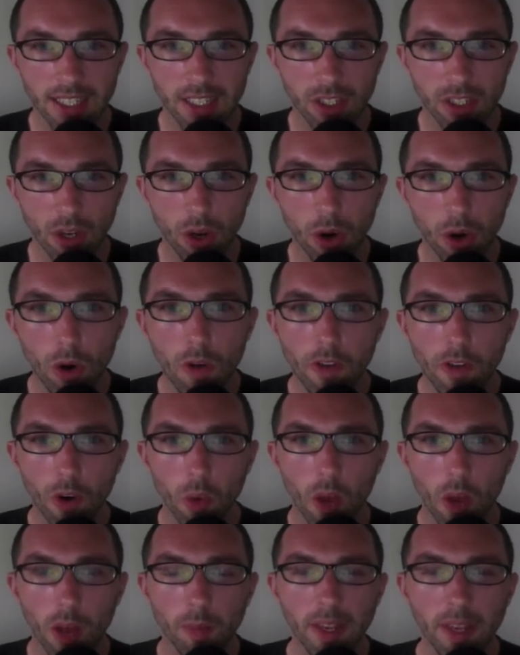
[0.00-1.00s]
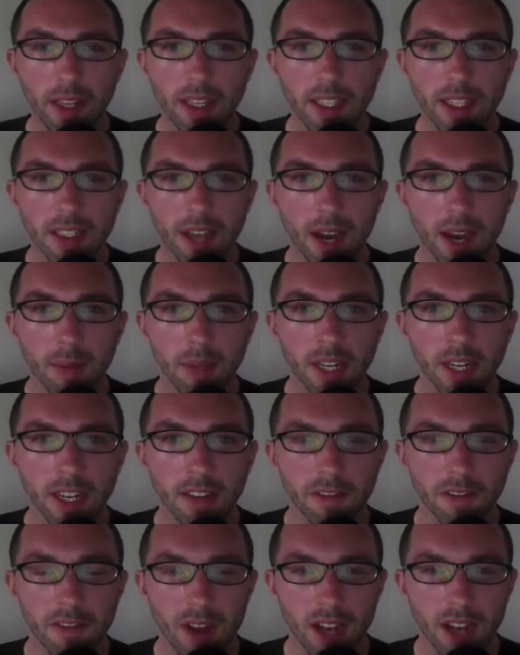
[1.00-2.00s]
It's overwhelmingly
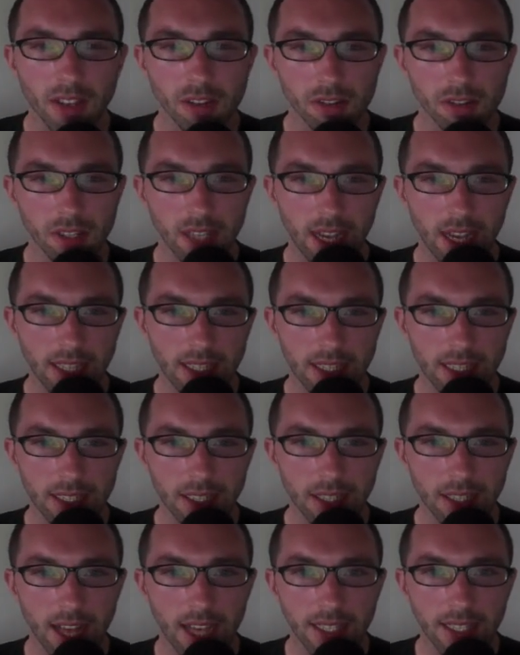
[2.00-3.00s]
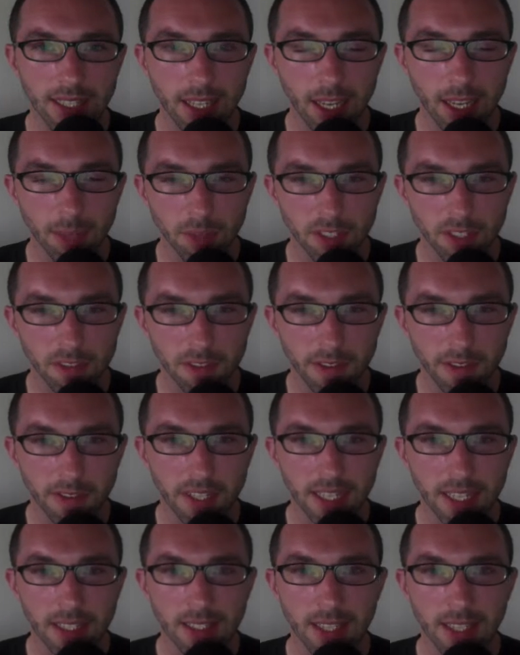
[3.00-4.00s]
dominant for exercise that's lasting up to
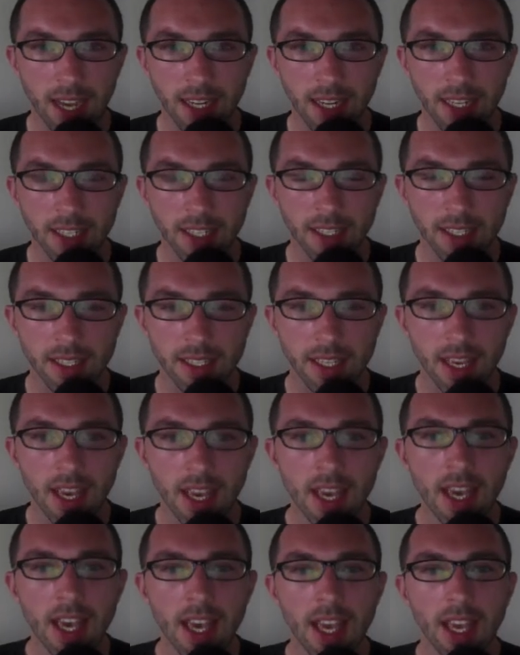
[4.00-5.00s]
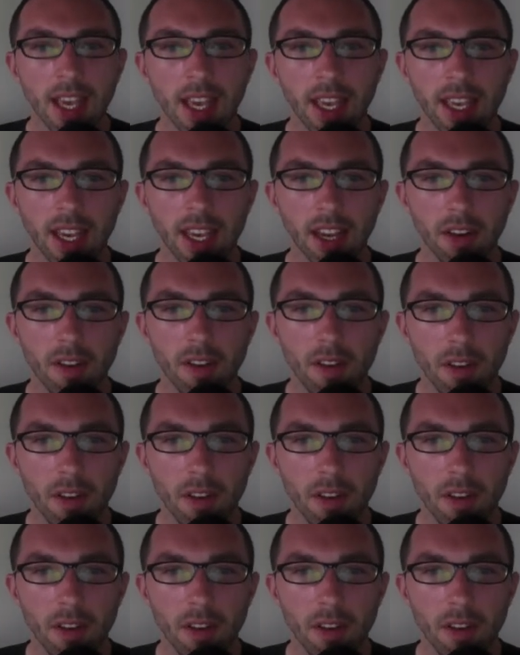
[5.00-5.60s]
15 seconds. It